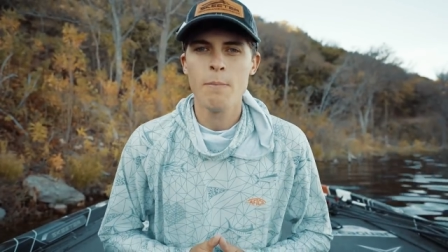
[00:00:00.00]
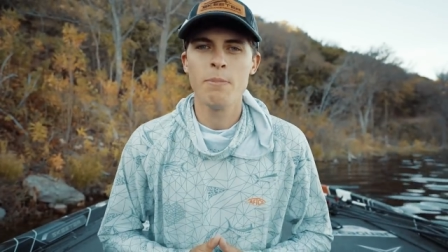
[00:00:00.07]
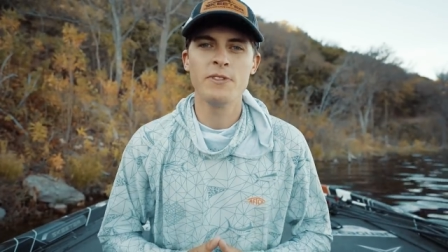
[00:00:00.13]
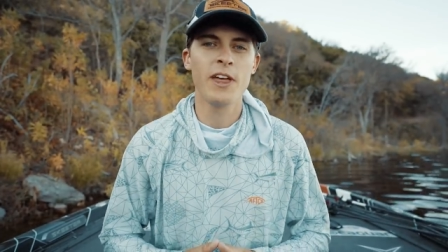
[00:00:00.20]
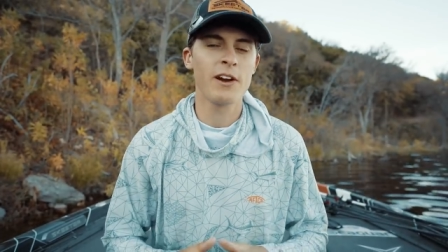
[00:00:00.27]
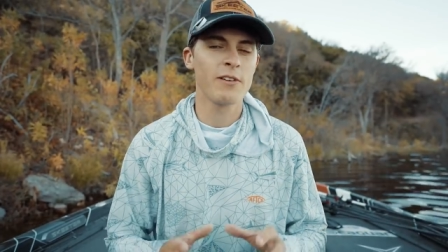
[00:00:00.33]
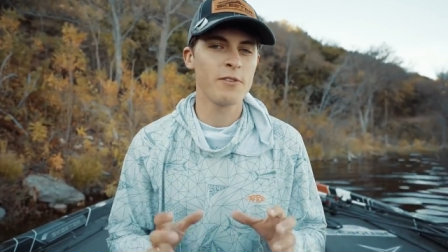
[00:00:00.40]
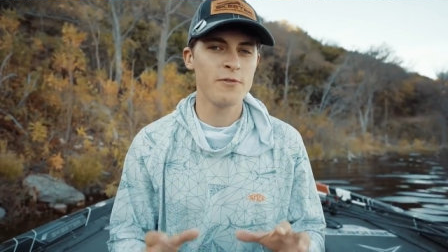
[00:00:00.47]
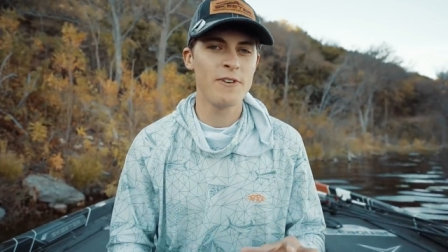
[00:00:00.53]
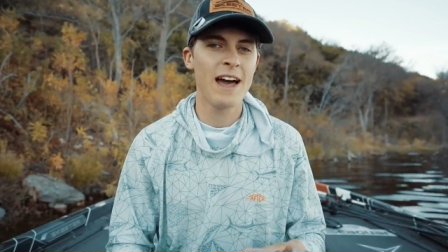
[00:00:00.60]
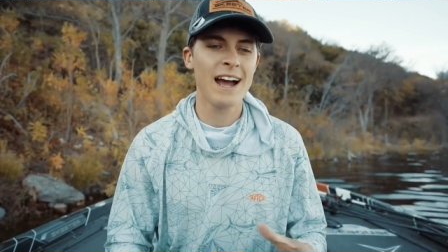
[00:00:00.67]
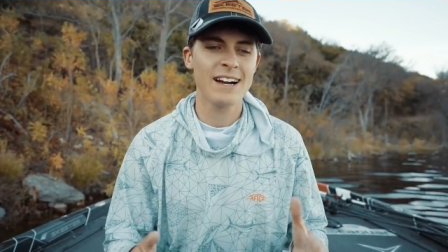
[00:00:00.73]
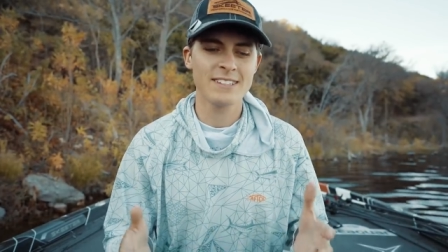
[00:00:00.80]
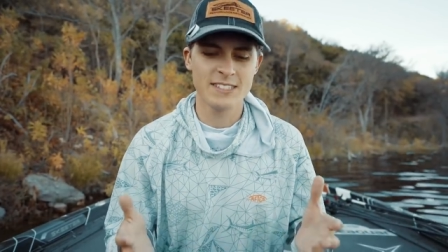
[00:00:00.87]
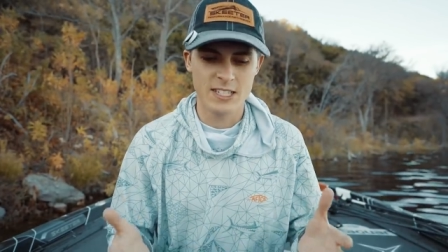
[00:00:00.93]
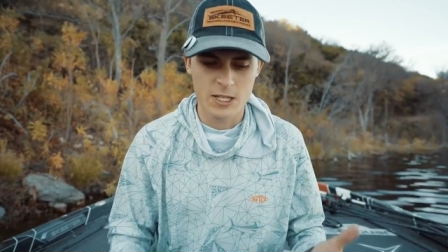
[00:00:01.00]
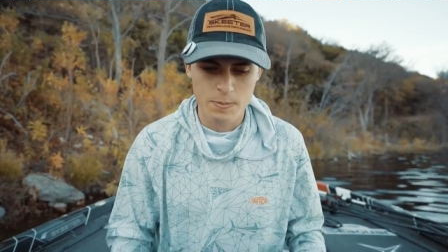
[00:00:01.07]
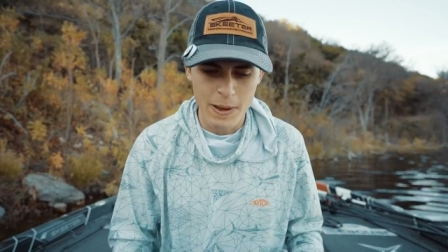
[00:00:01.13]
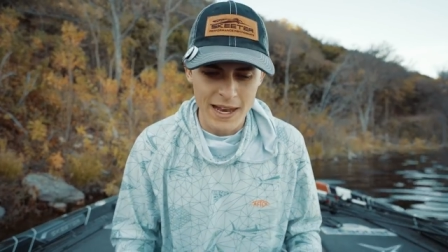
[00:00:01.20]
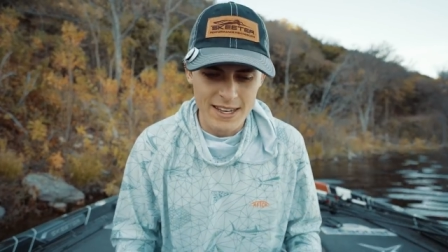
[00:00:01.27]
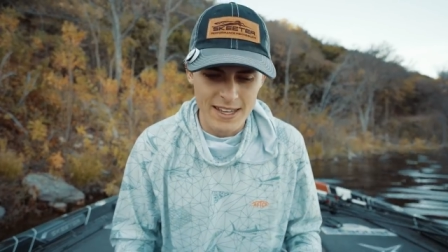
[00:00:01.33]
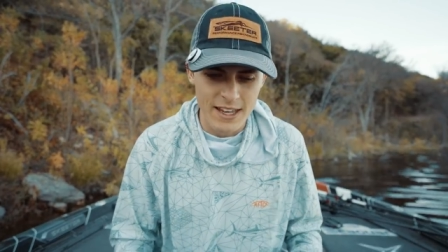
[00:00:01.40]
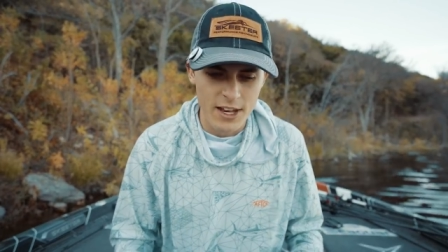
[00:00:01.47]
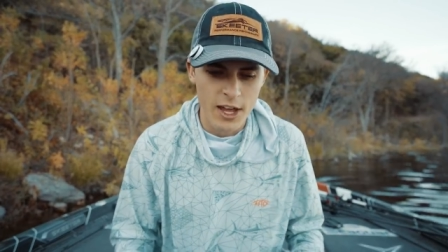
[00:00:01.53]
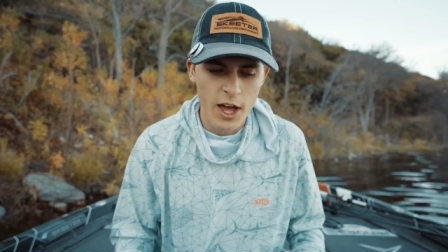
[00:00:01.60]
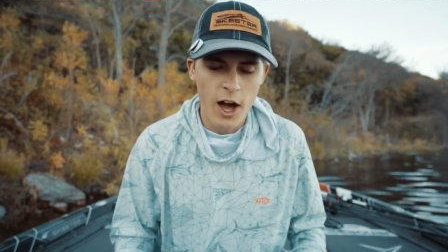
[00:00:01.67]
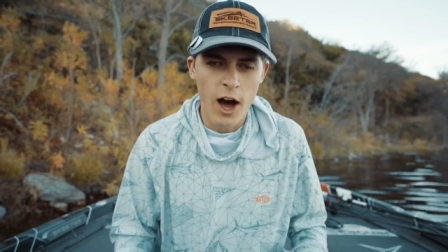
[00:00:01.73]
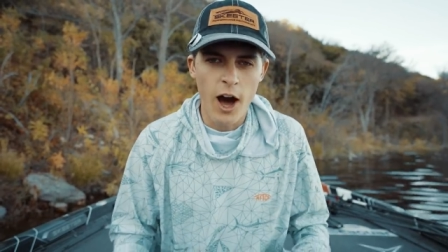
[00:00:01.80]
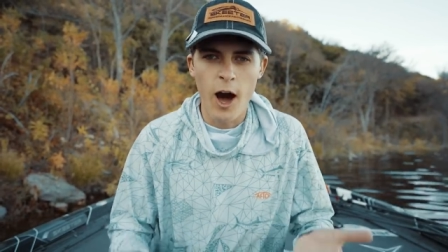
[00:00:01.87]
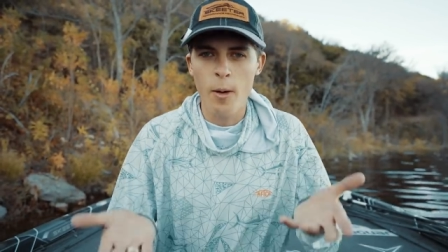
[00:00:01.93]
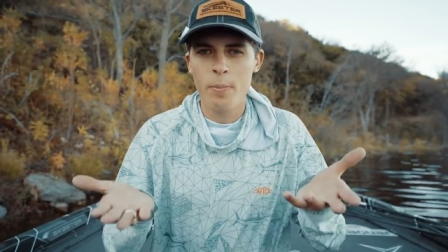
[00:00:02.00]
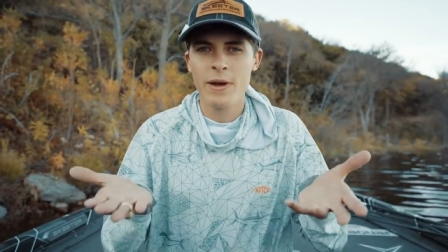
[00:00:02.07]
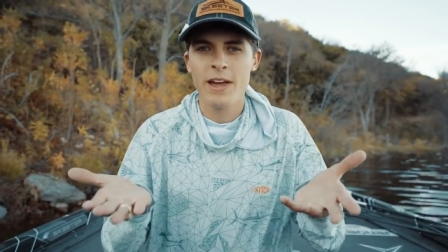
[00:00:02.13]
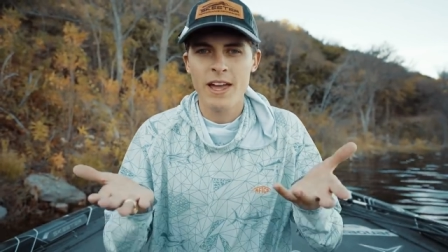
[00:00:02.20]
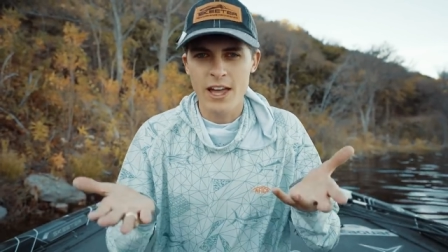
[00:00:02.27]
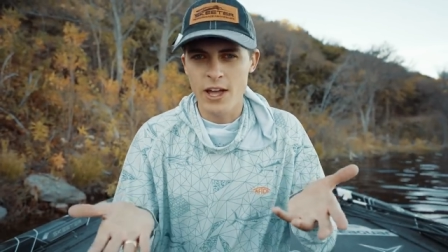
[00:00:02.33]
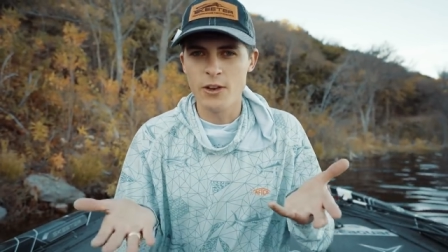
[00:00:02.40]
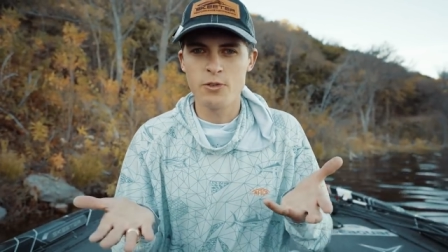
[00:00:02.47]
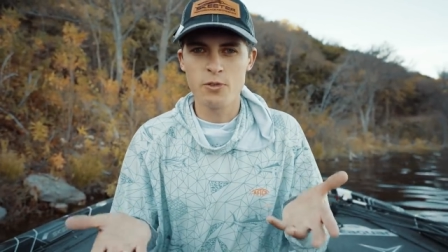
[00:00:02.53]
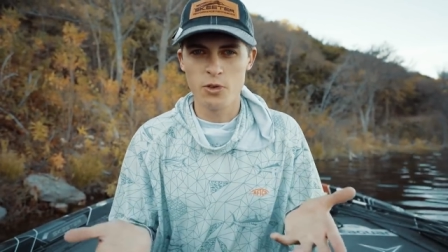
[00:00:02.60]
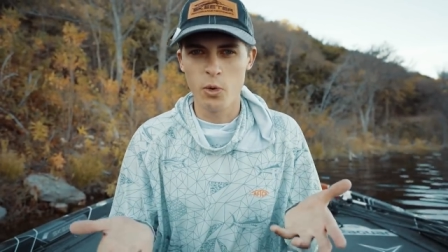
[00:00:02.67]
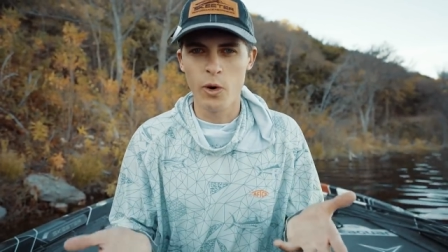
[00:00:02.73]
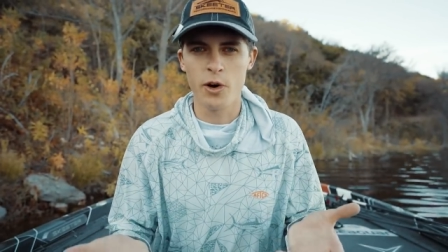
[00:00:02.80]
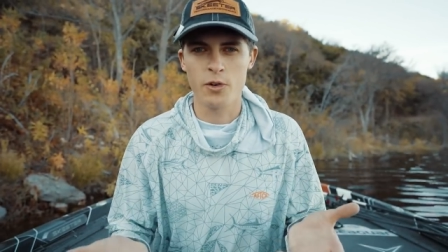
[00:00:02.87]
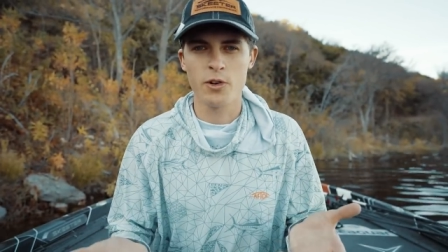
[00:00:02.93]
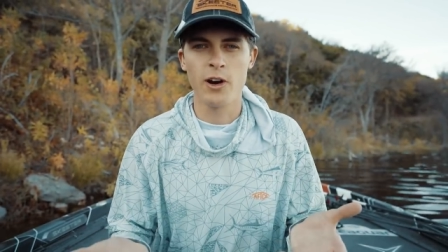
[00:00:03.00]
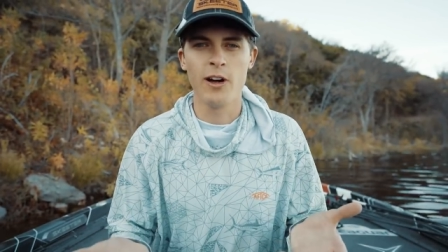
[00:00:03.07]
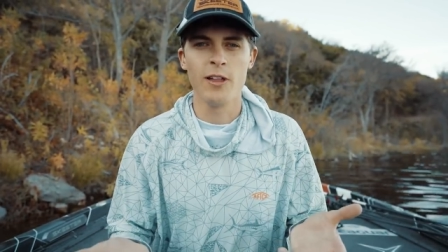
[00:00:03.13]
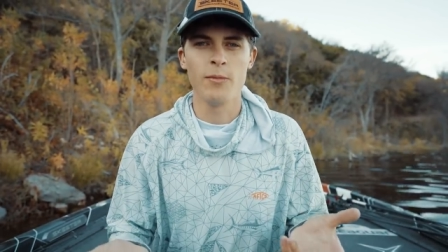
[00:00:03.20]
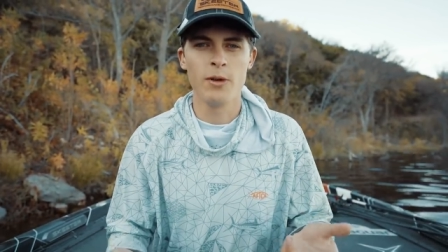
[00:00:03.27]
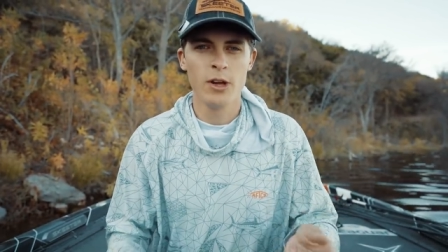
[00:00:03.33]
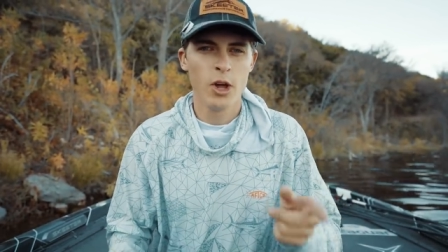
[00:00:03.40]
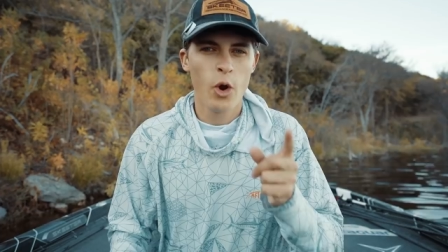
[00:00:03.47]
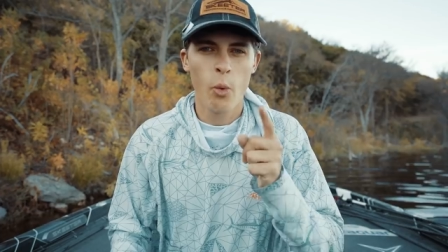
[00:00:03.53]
but they are in fact suspended up into the water column.